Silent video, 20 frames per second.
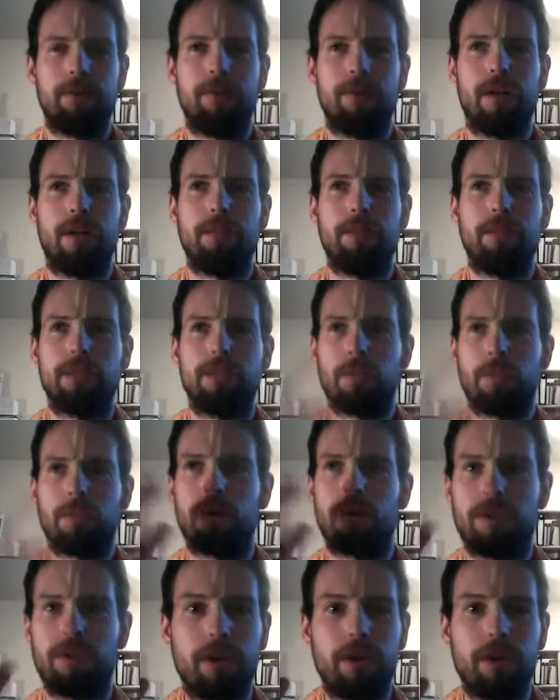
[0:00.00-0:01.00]
the
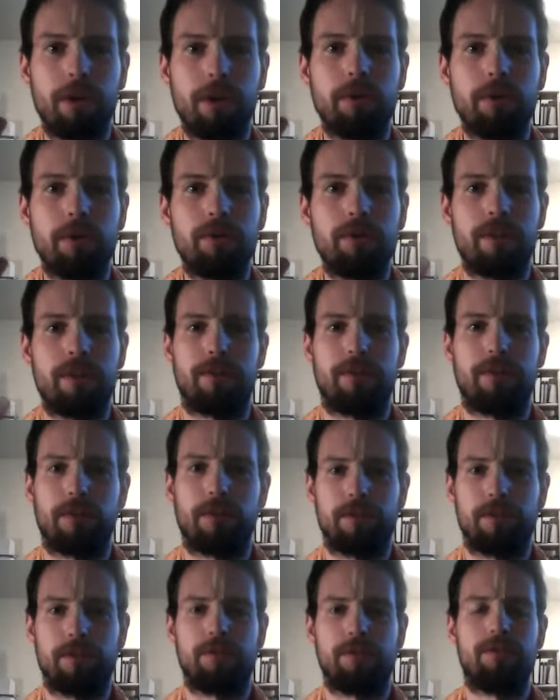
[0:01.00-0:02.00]
words that are used in the
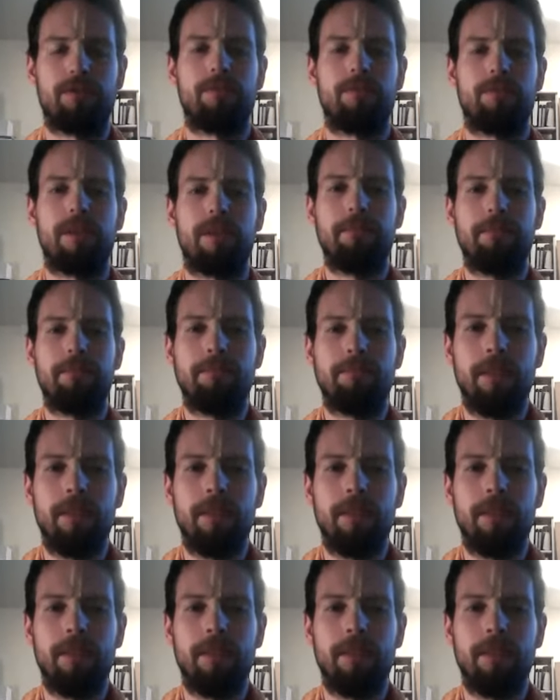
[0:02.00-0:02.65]
verses, right?